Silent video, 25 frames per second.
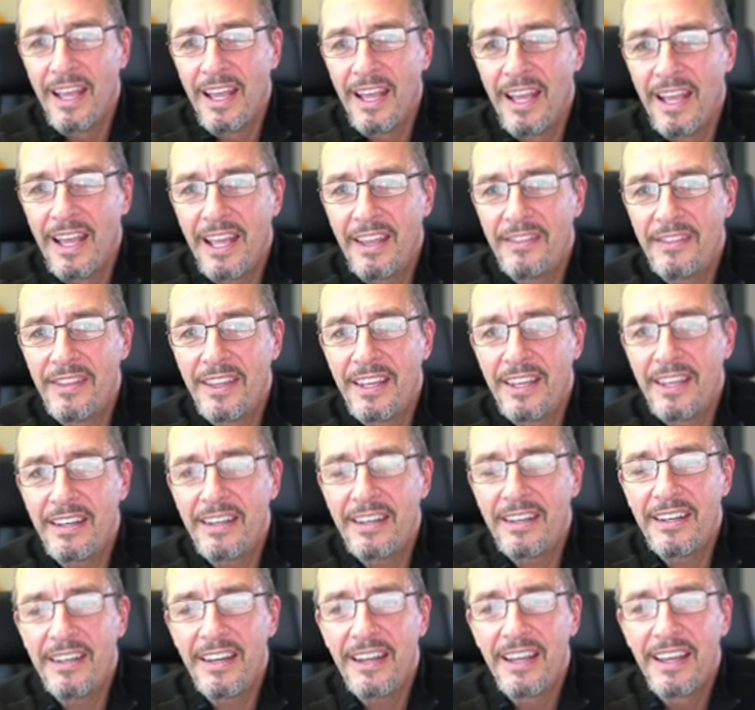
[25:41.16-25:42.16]
And
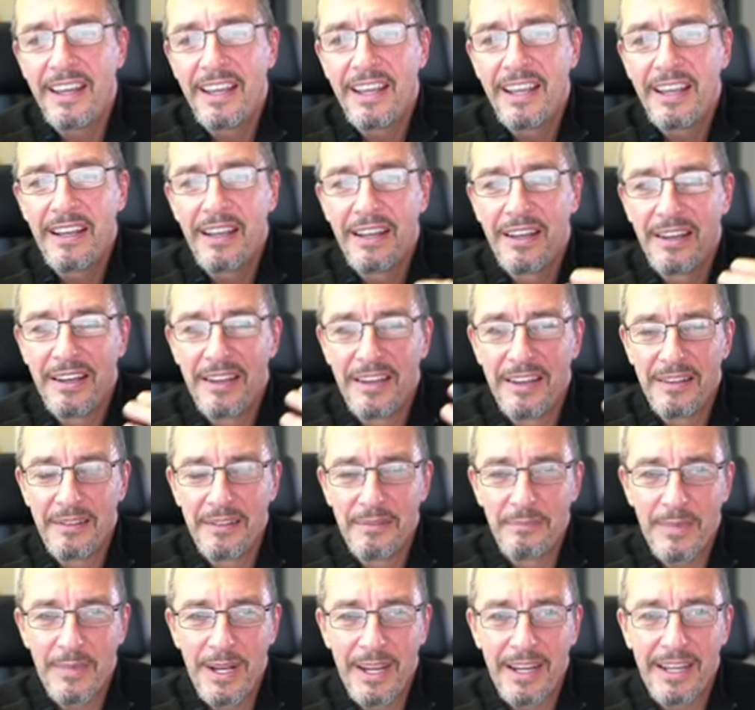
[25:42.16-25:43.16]
then
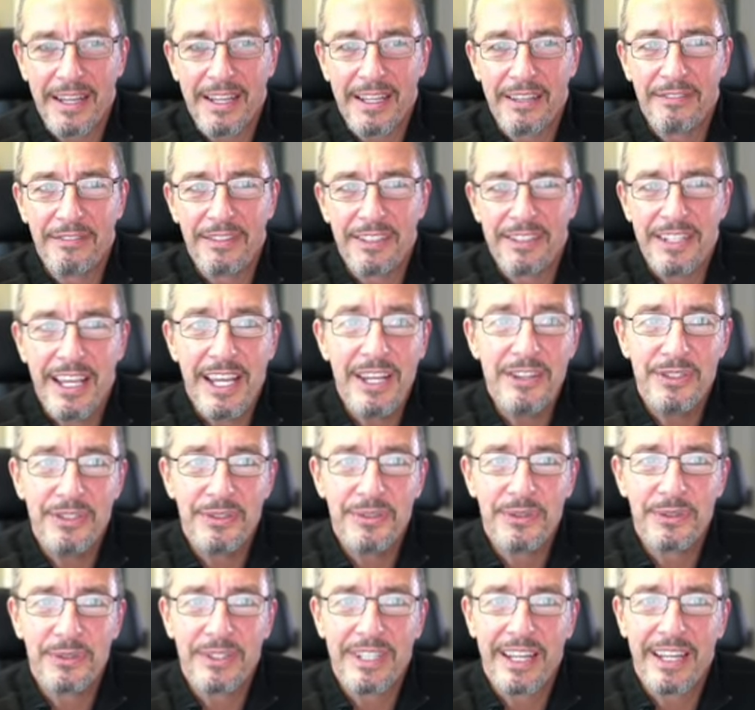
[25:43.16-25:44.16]
my invitation
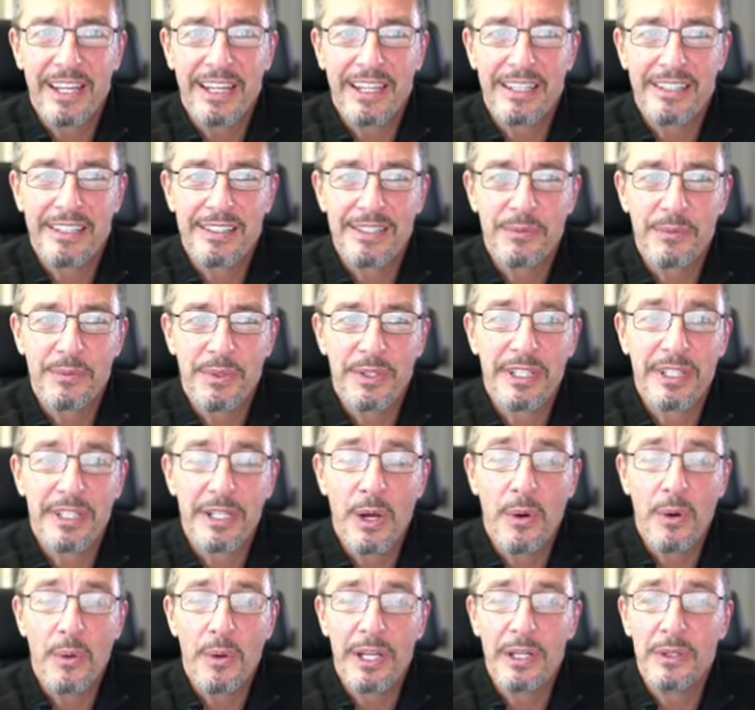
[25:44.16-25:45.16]
today is I want to
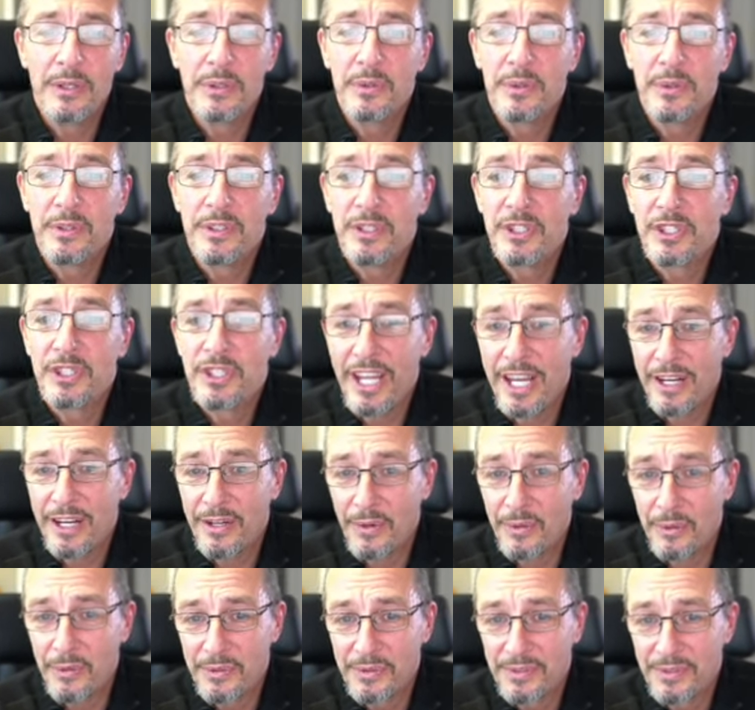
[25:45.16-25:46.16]
go into the
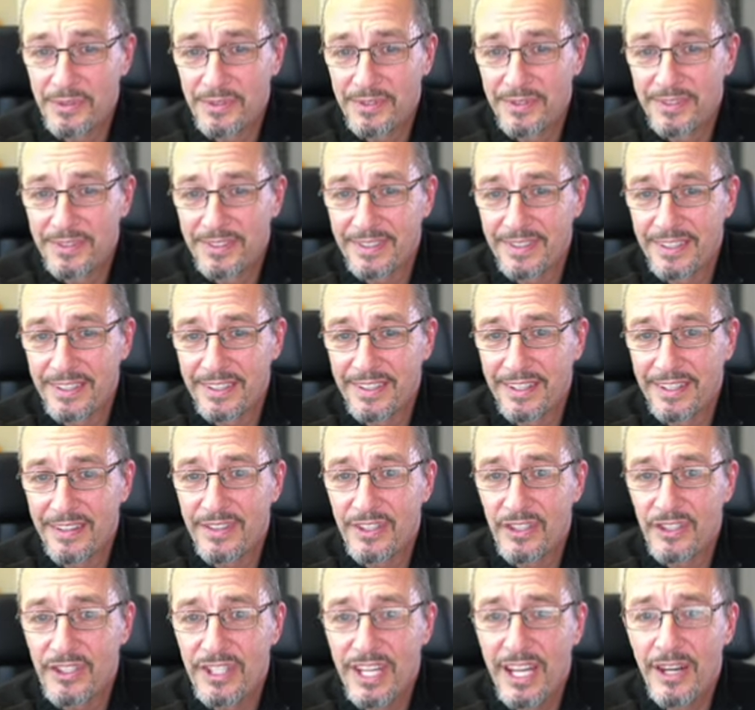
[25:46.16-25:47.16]
shadows. Yeah, and
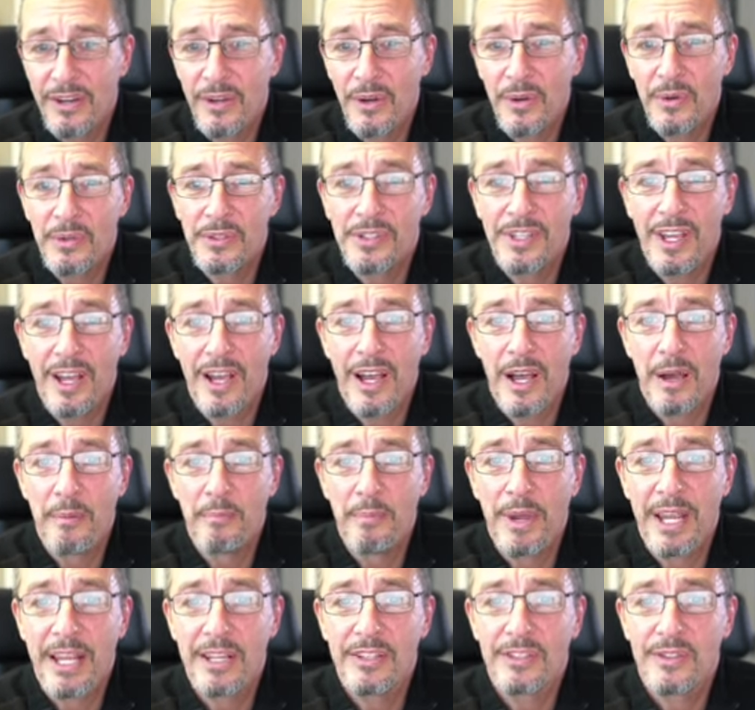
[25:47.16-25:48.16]
the shadows are
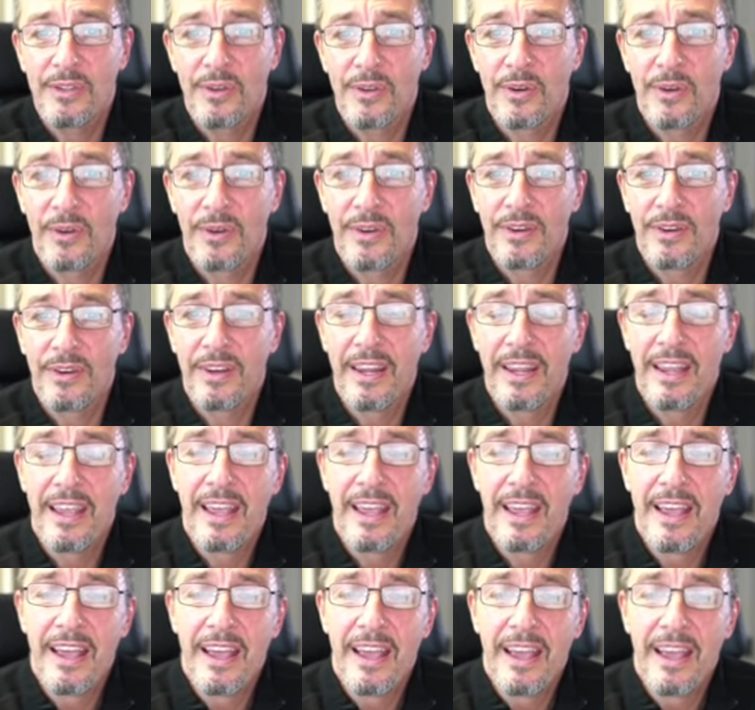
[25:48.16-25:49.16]
based on
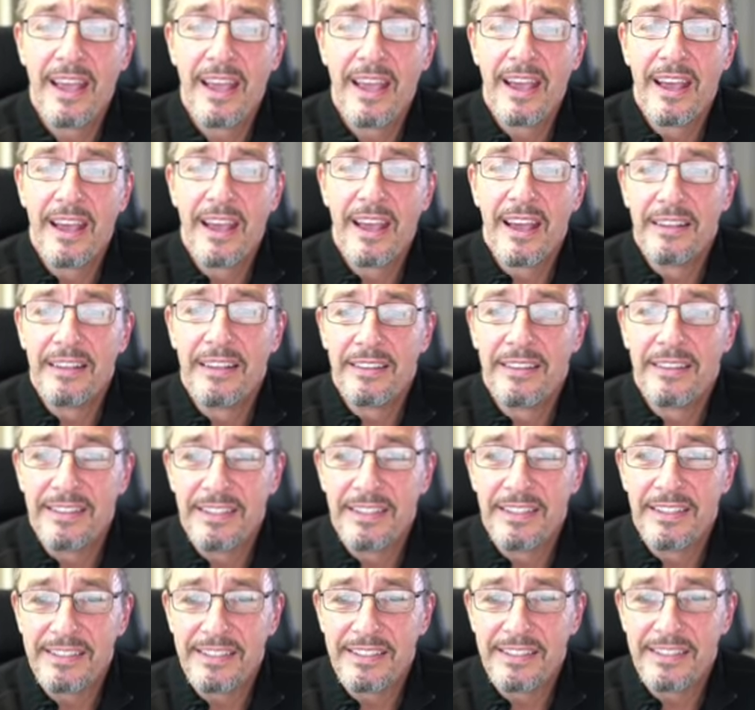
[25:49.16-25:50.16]

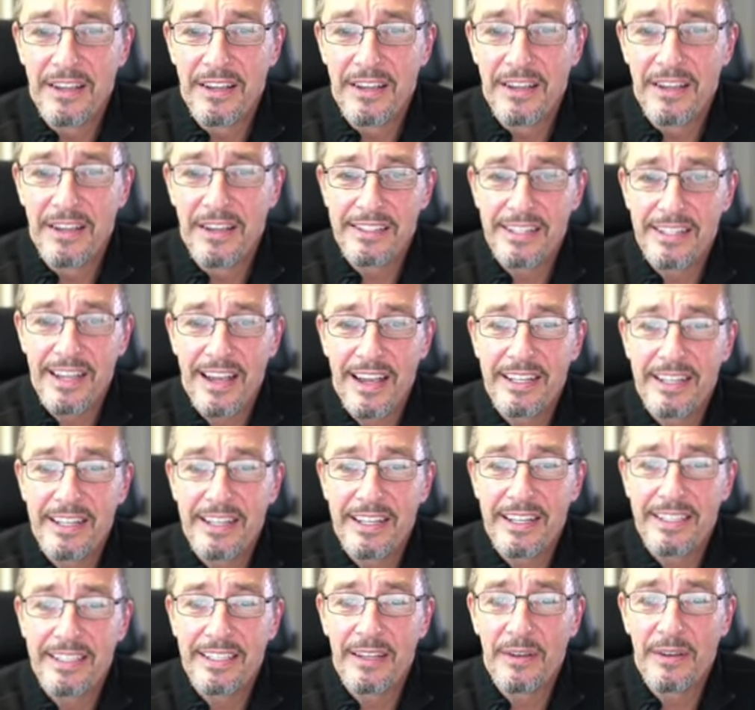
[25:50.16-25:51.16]
this side
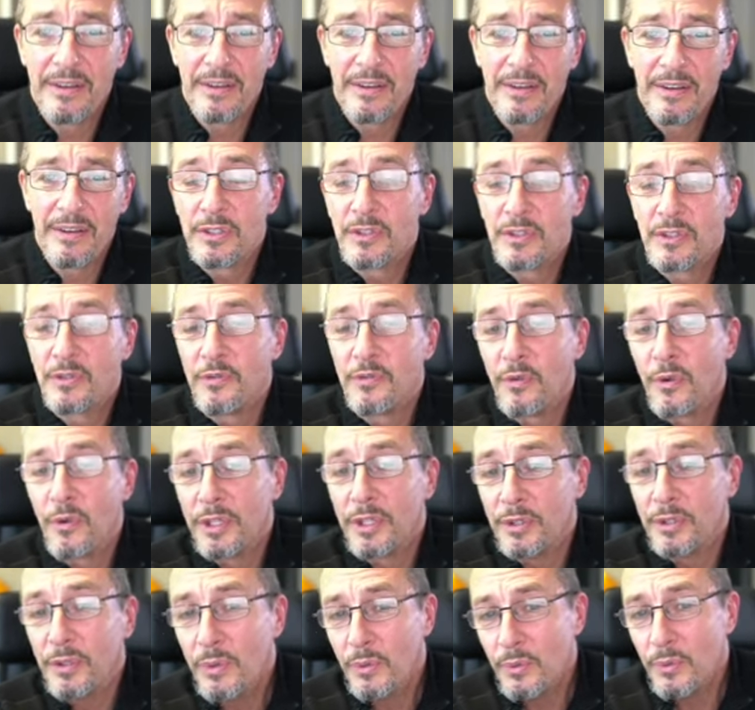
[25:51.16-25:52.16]
here when it's for
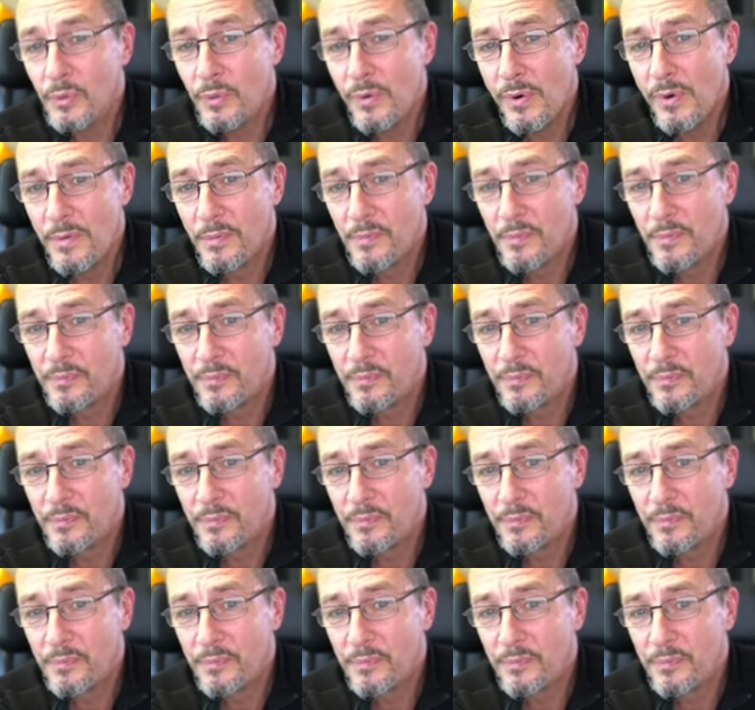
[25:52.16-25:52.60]
you